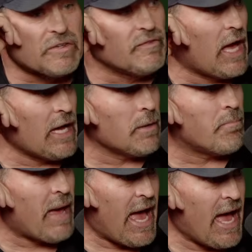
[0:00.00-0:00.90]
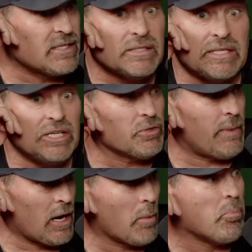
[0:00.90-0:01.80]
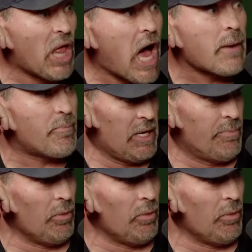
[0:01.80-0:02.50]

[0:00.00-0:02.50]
line in pads and teach them how to block people,